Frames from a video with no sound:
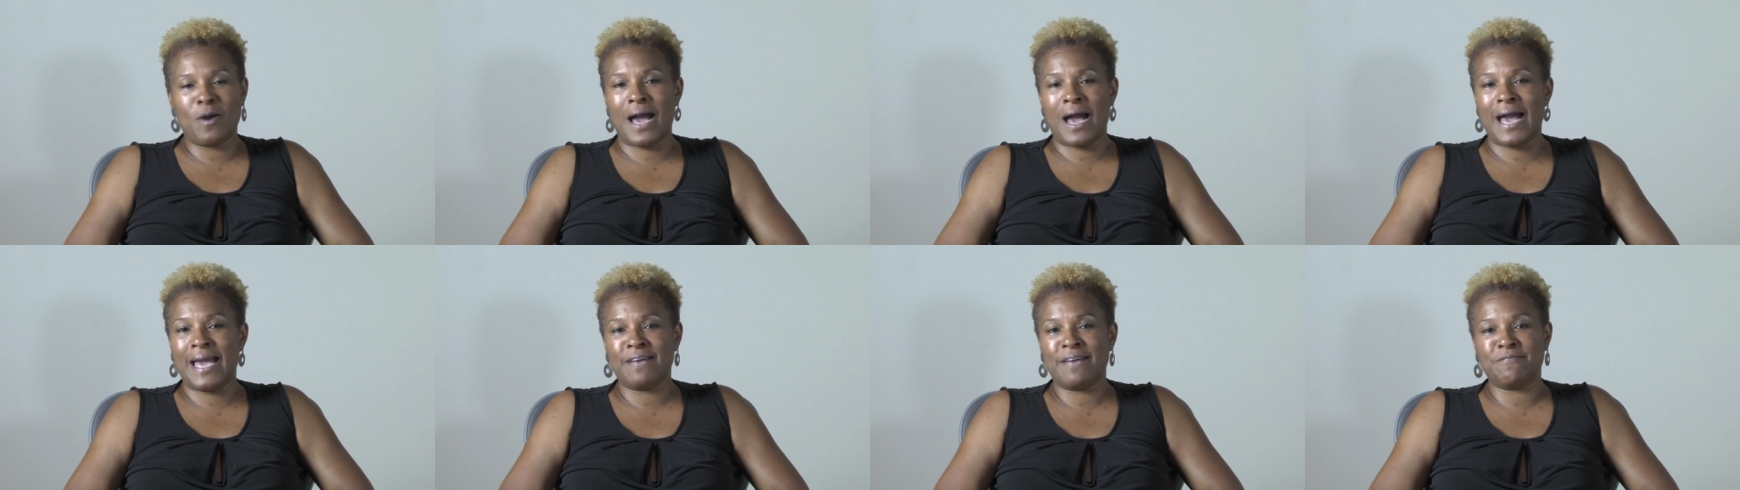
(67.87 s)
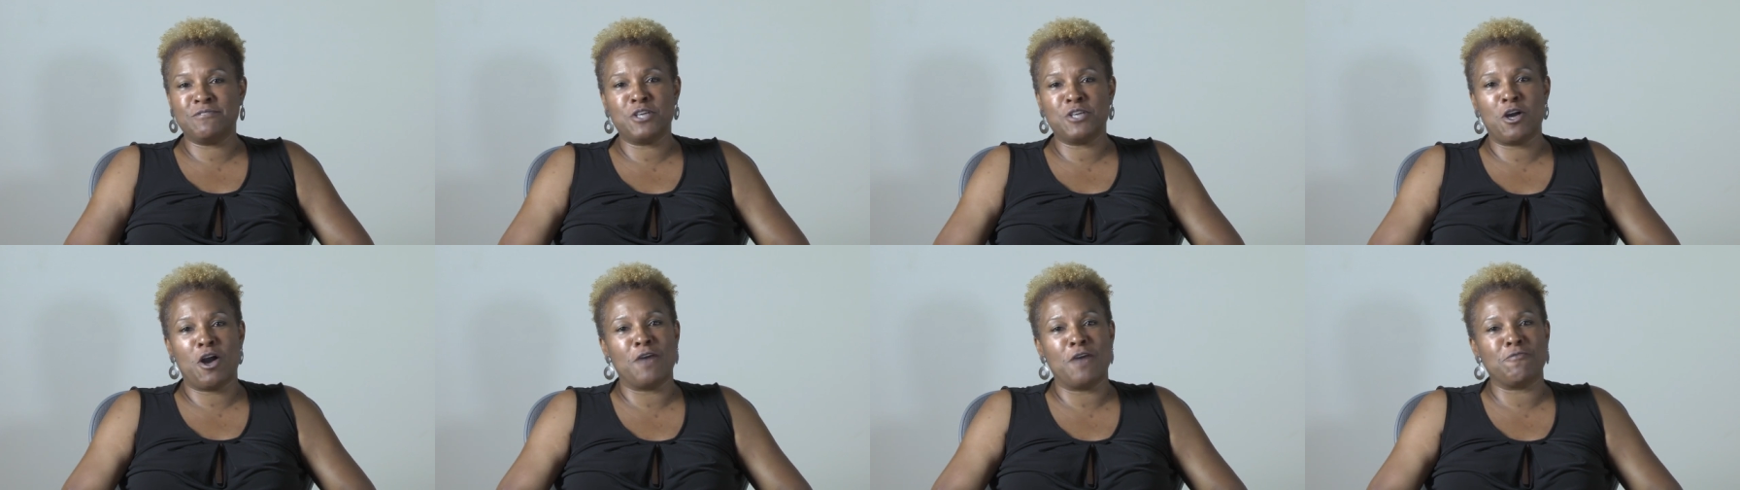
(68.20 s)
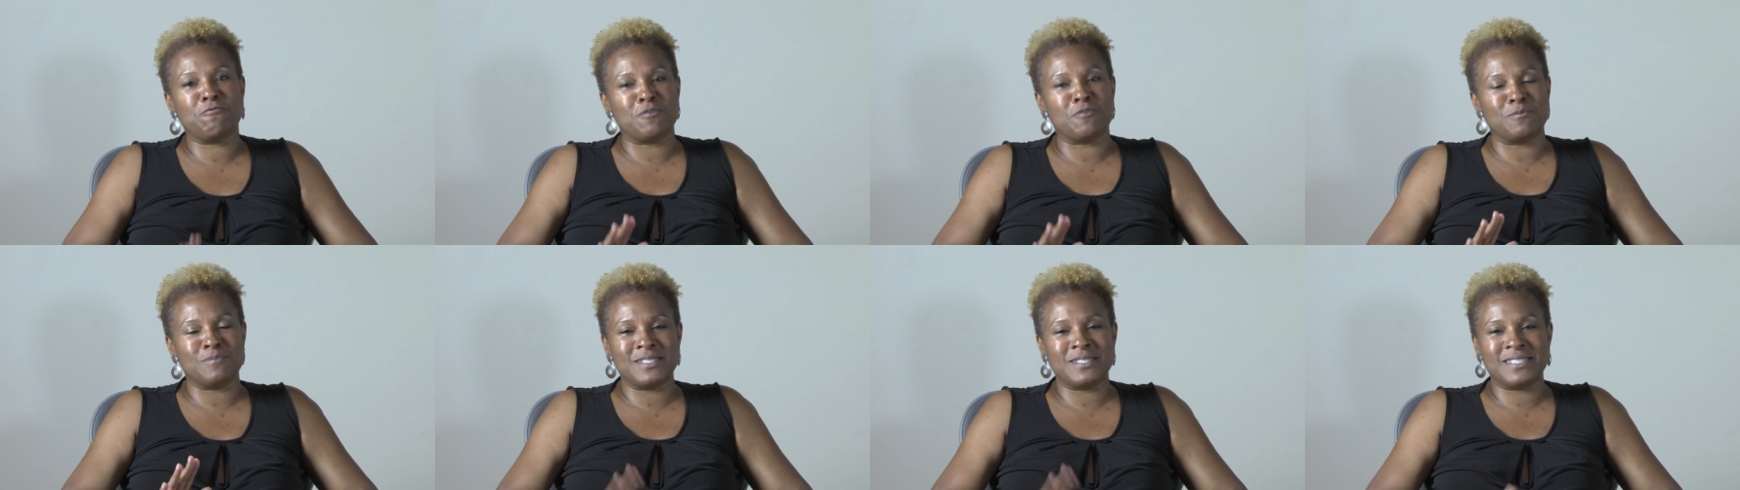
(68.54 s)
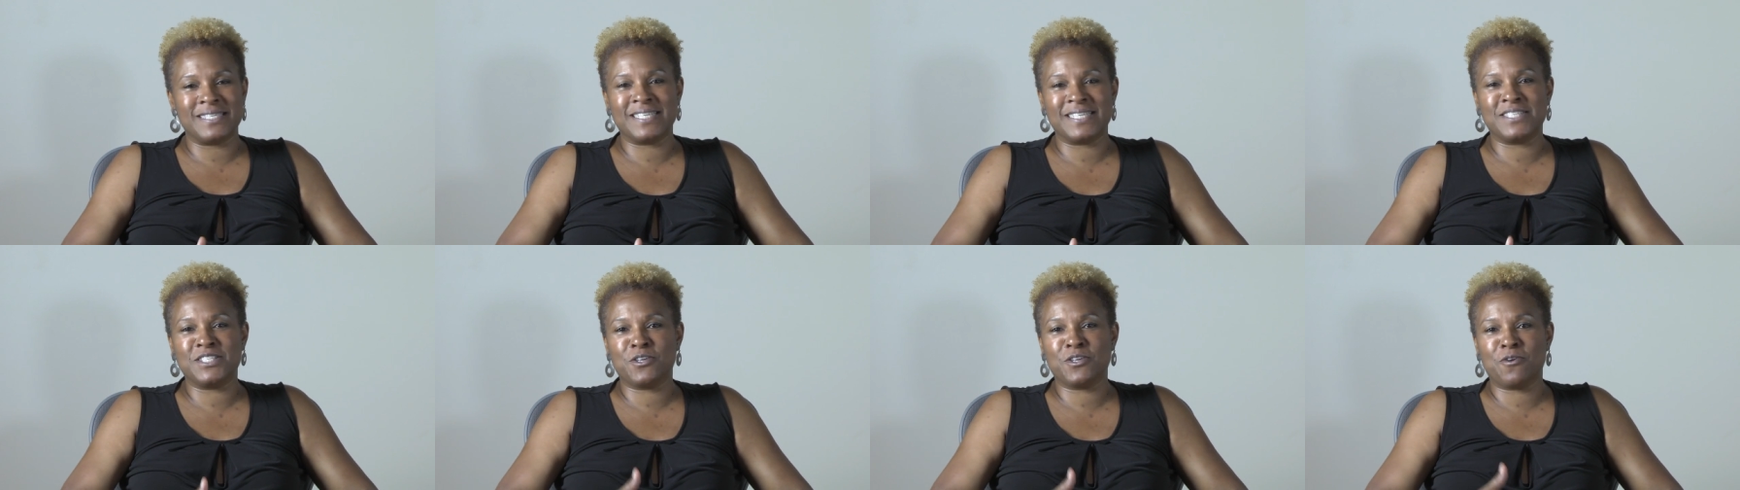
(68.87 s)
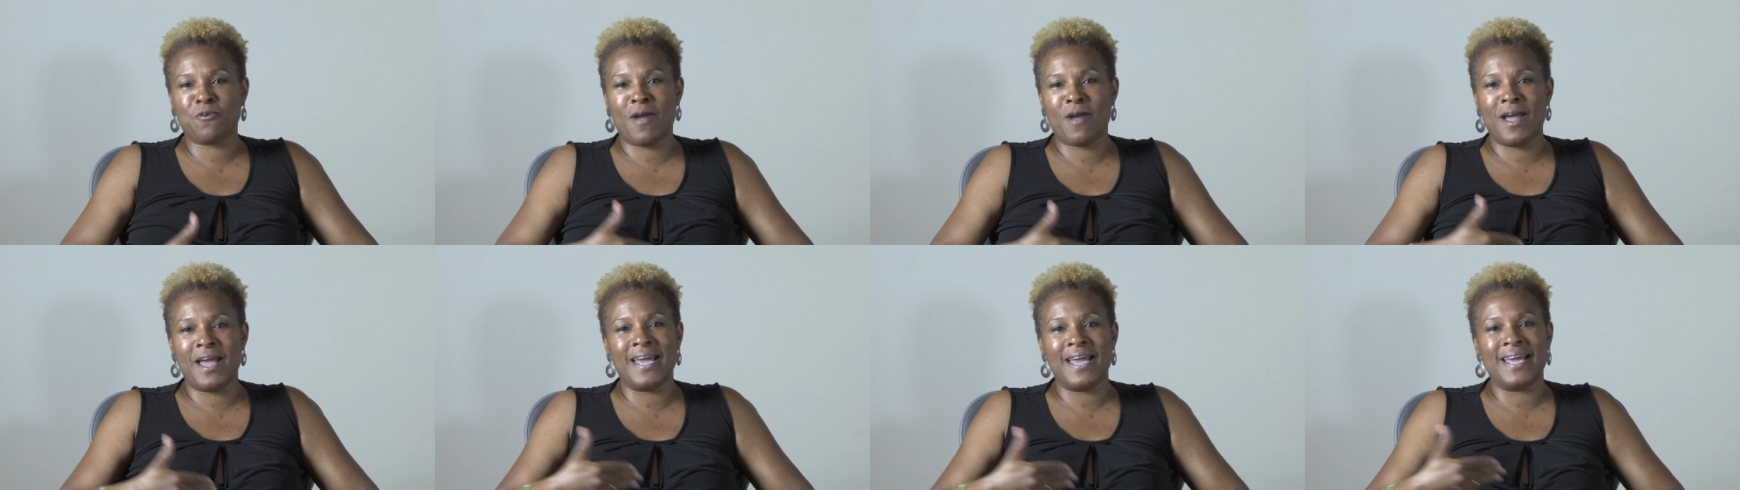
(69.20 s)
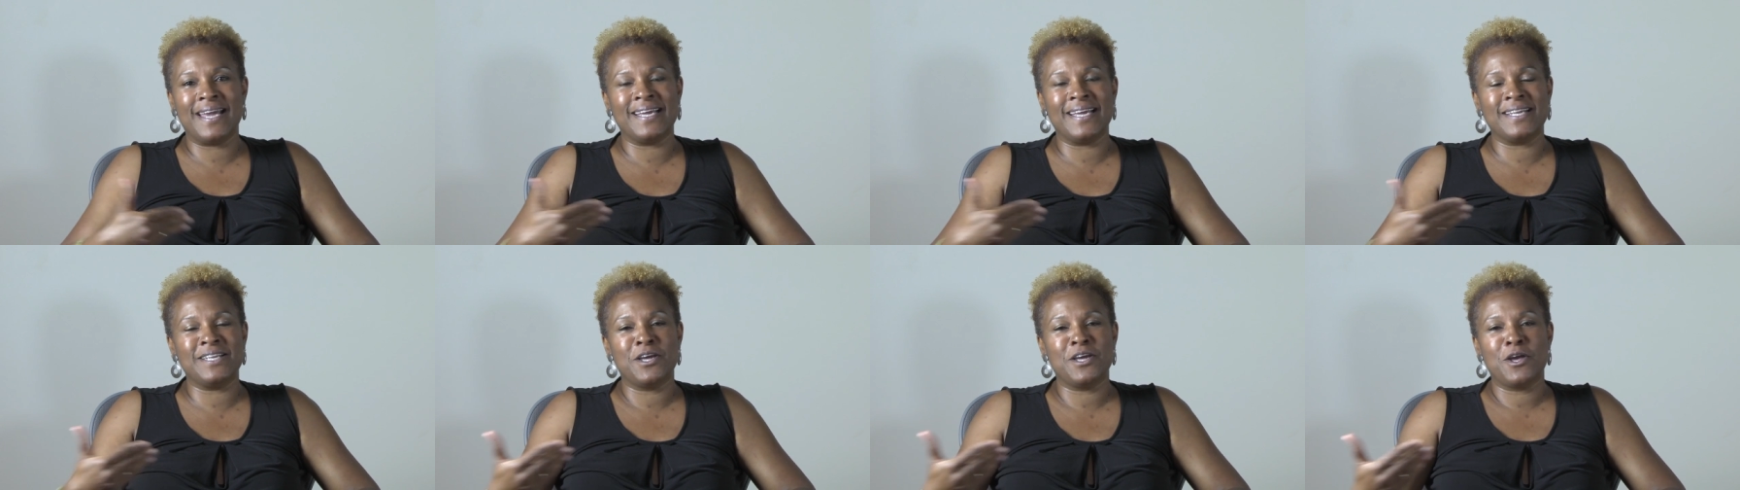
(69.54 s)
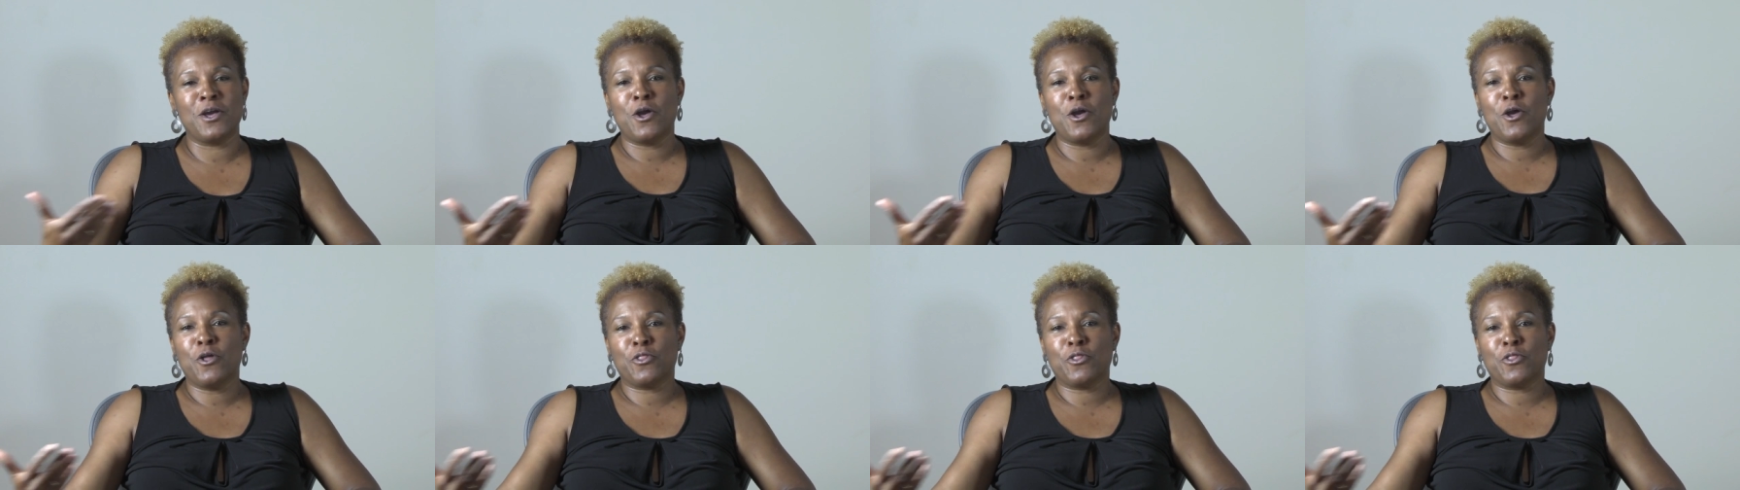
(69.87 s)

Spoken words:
I have taught from 6th grade